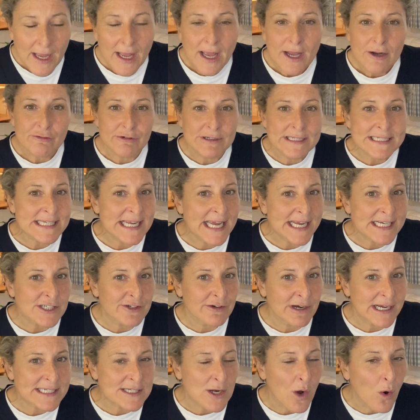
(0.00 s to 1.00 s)
Green tea
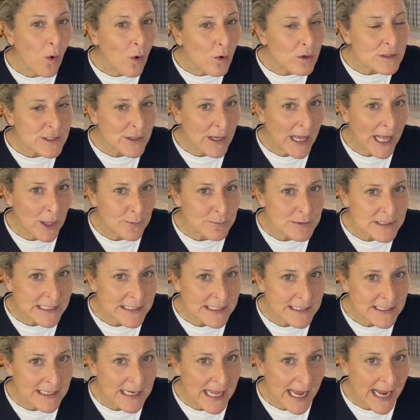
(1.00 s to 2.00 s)
extract also helps
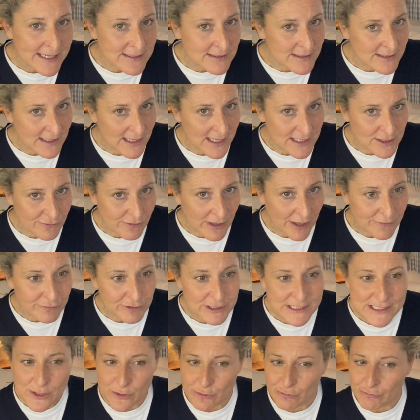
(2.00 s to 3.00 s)
in exercise
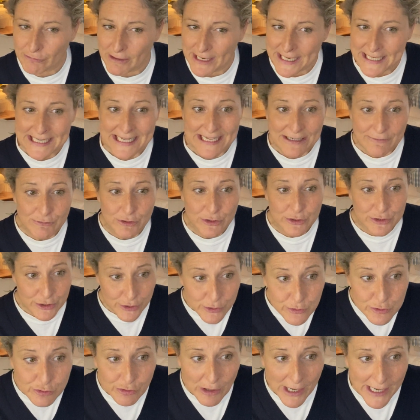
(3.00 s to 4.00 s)
recovery, so great if you
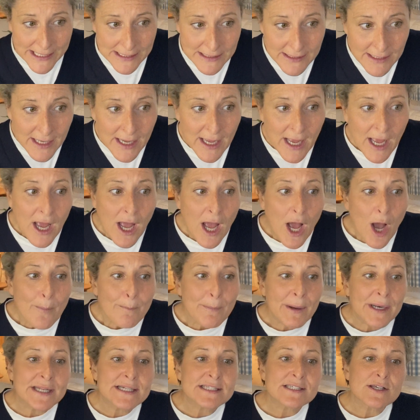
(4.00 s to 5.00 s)
do train,
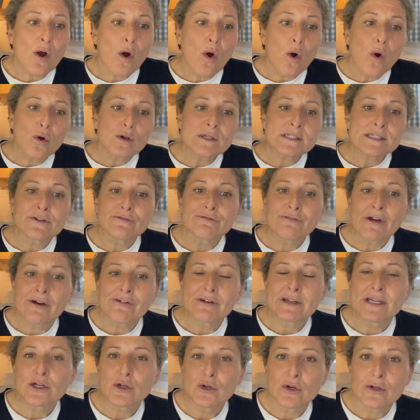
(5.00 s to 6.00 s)
but it's also
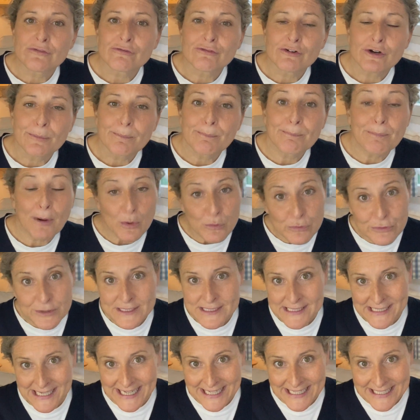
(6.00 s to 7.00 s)
very good for both the
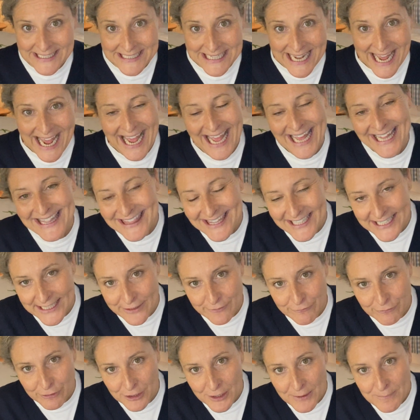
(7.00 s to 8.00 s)
skin and the
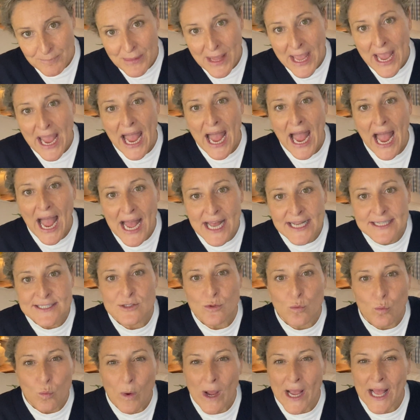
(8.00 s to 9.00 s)
liver,
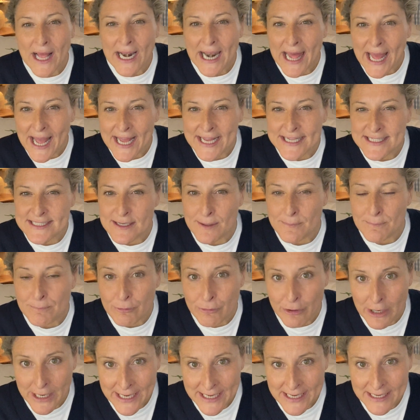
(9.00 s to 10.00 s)
as well as
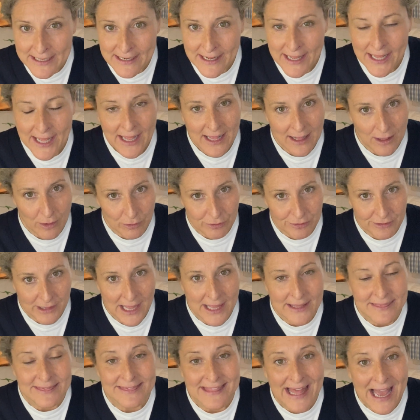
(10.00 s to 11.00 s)
brain health.
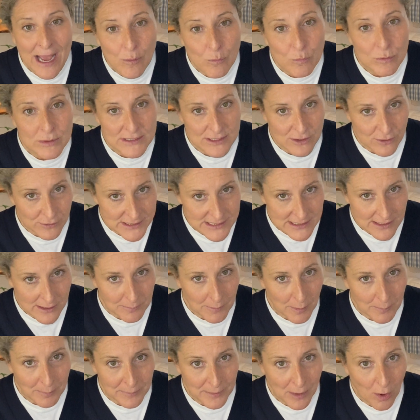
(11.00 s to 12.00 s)
And that one's going to
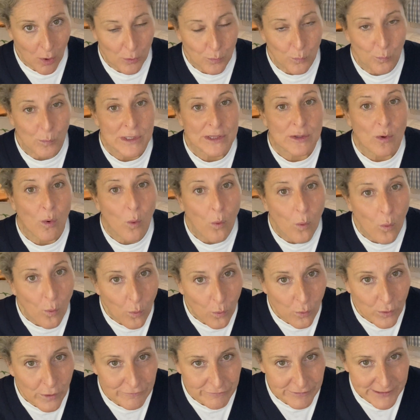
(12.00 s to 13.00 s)
come up a lot with
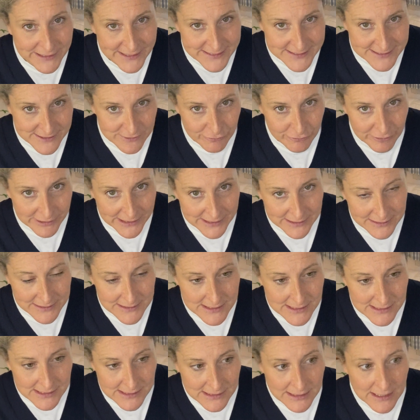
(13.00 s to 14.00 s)
all of these
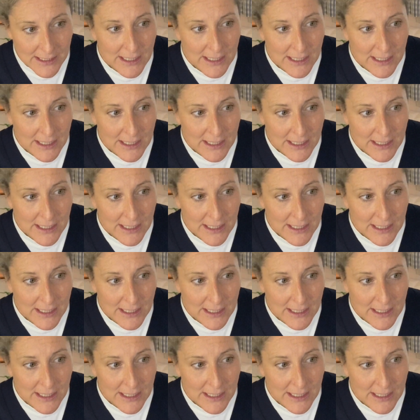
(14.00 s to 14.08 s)
ingredients.